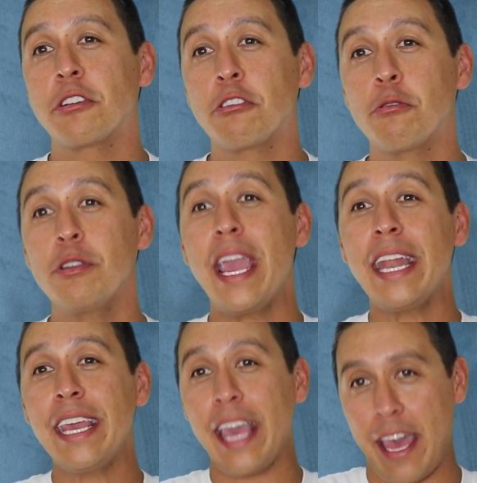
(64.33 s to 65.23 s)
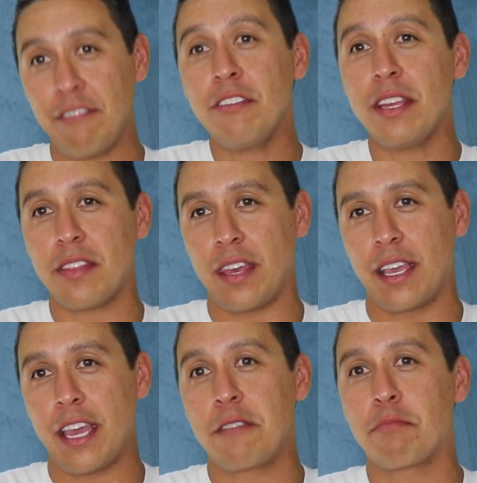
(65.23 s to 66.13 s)
for creating
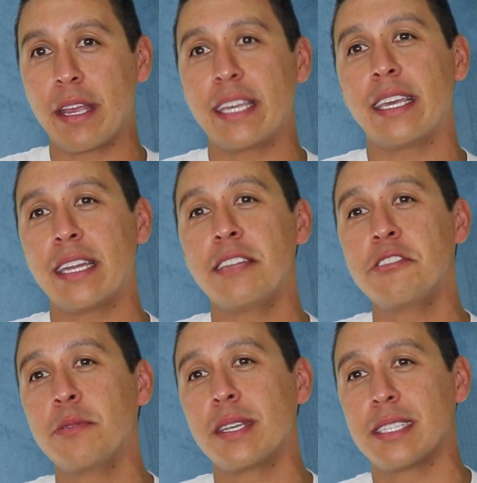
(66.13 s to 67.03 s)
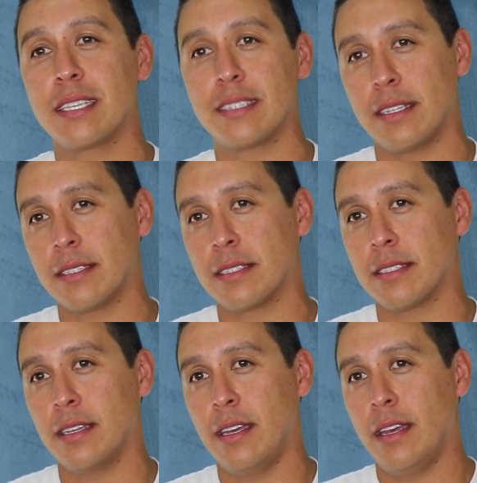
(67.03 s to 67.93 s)
everything and bringing it into existence.